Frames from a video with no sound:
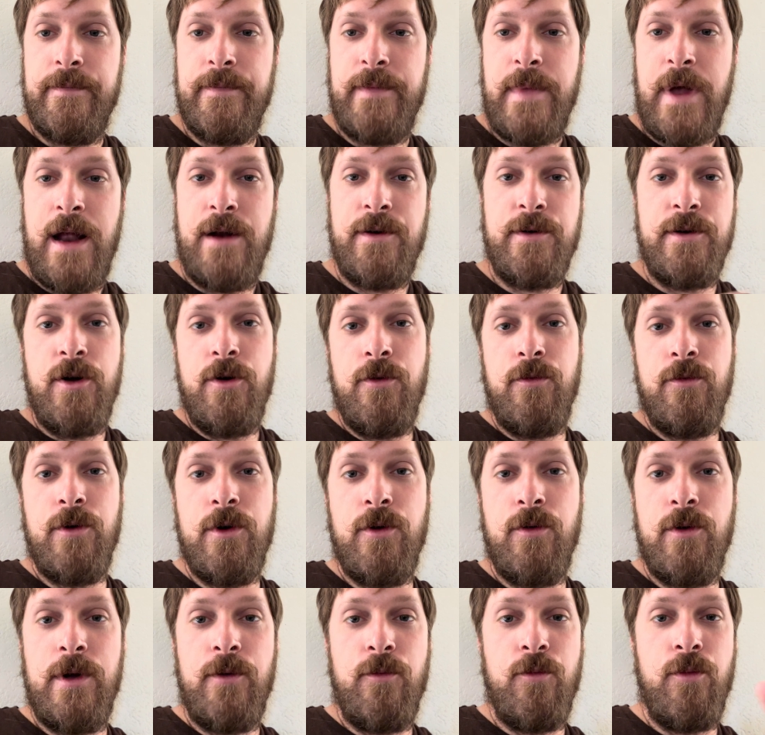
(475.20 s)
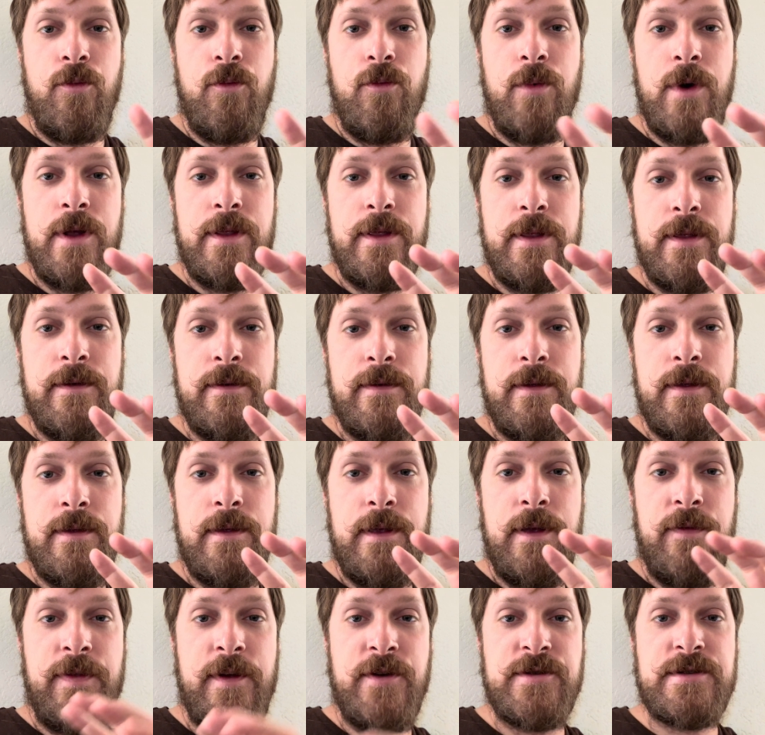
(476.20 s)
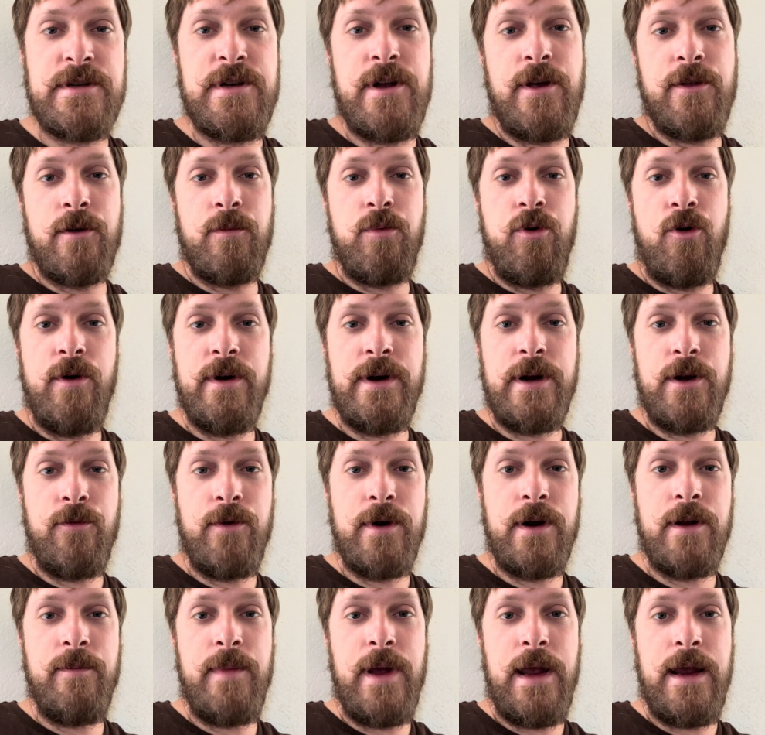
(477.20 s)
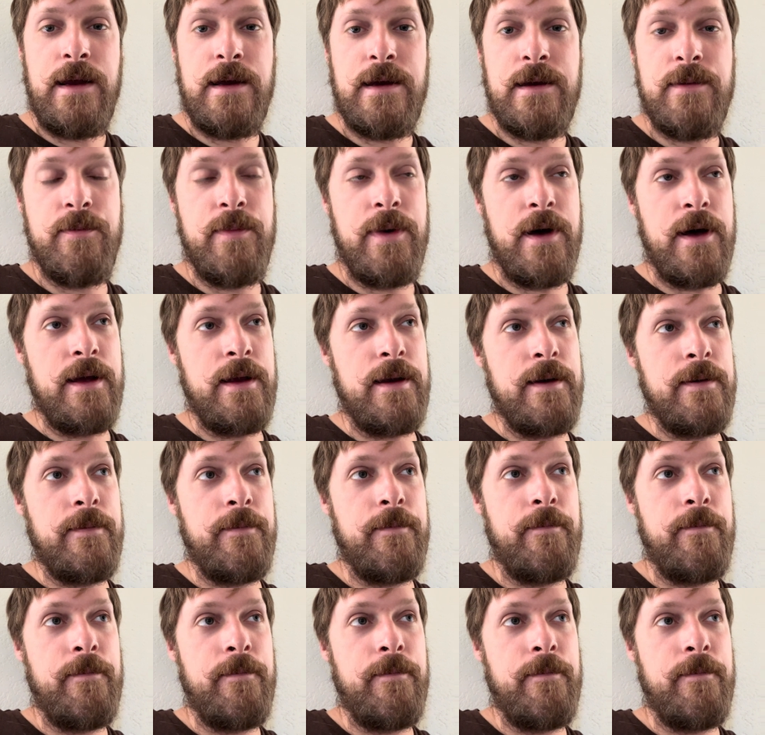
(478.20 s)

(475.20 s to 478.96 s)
I don't know if there's another point I want to make, but